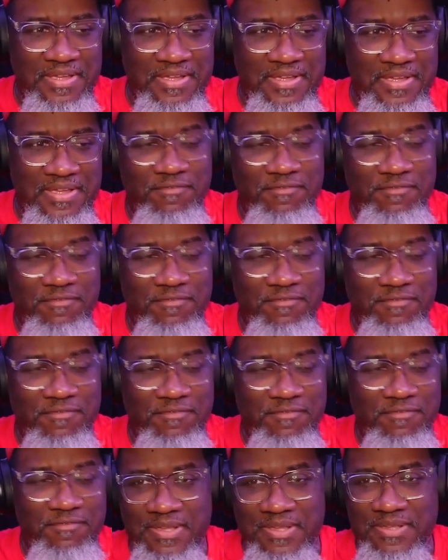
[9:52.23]

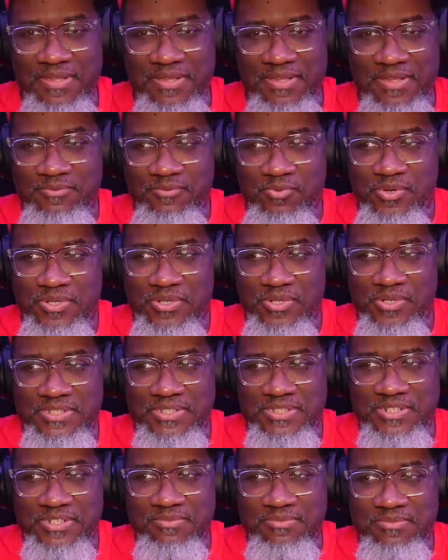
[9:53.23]
everybody wants
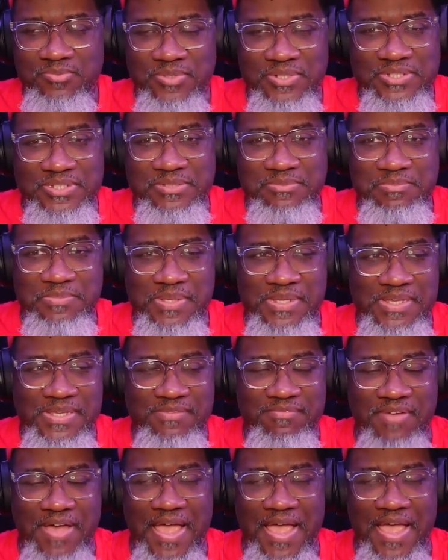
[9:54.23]
to
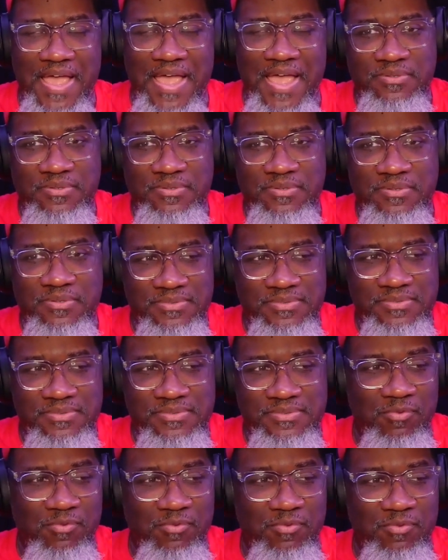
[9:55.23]
be viral,
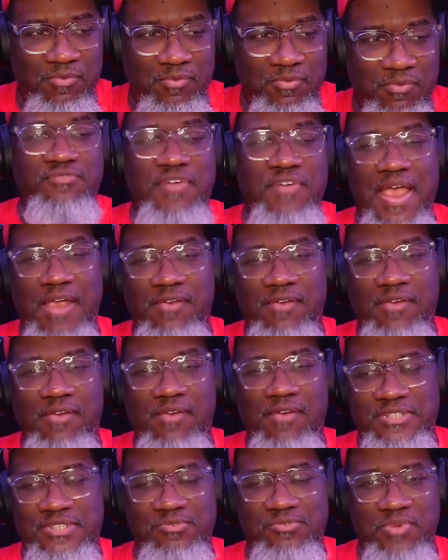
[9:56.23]
and whatever's viral
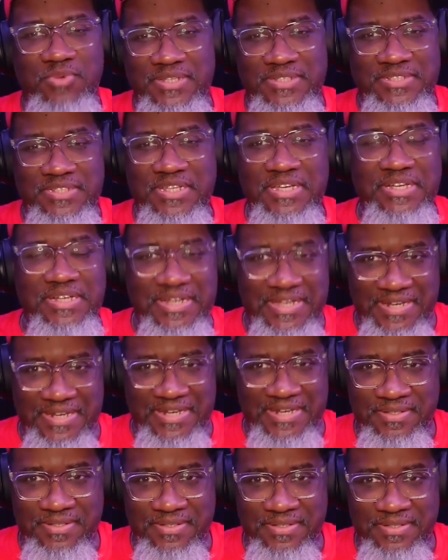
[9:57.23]
is what's good.
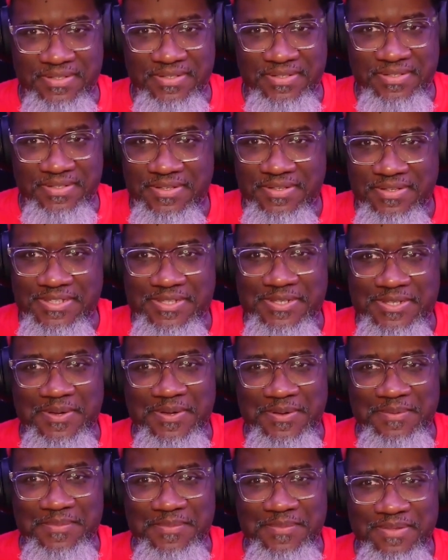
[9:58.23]
You know
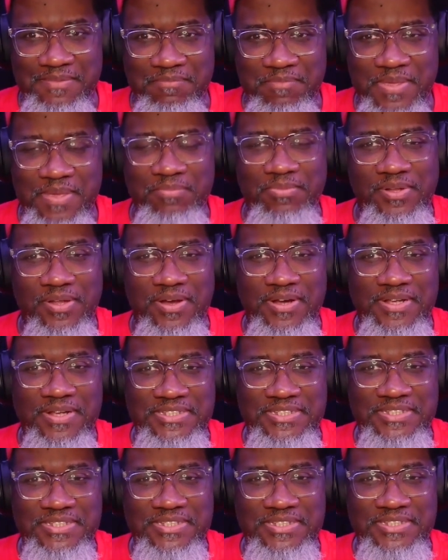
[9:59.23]
what I mean? People are
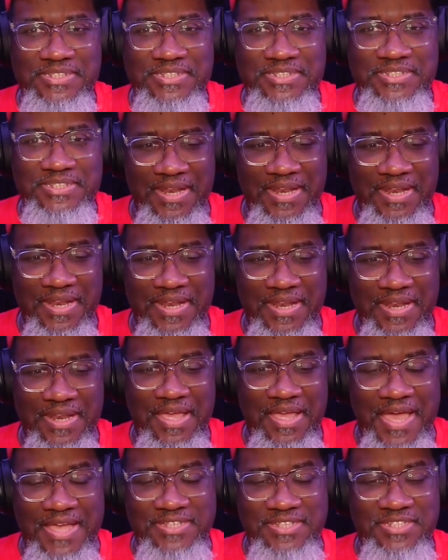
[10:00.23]
accepting it
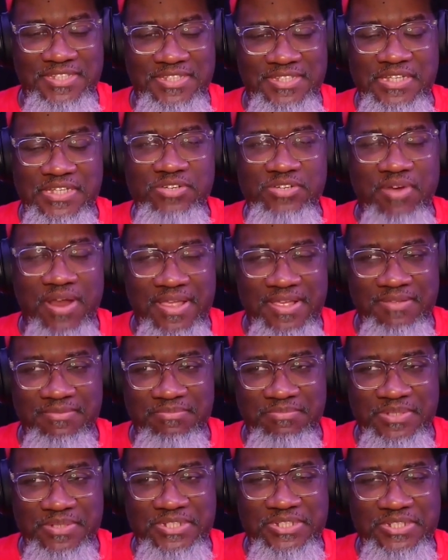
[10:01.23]
as great
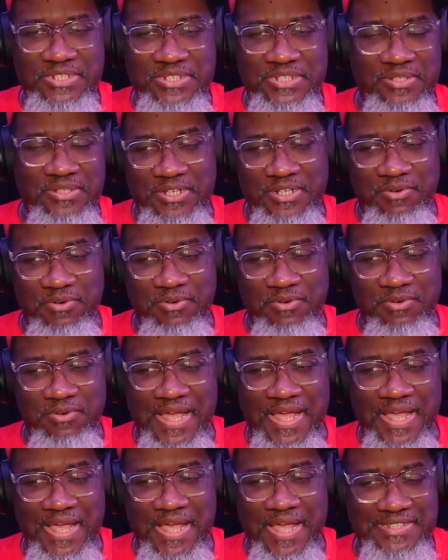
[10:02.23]
material and great
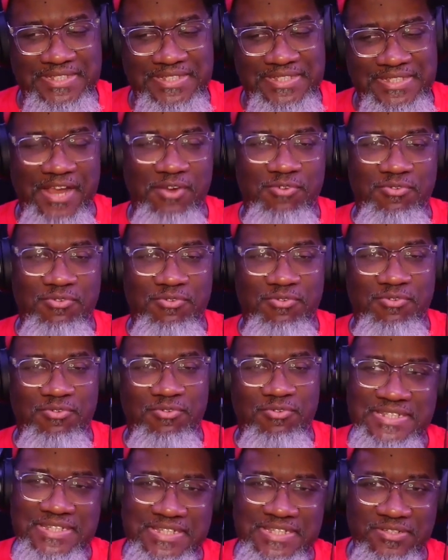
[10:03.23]
content and great
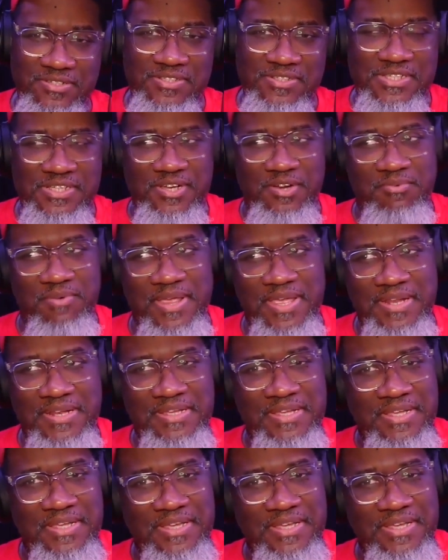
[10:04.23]
ideals and great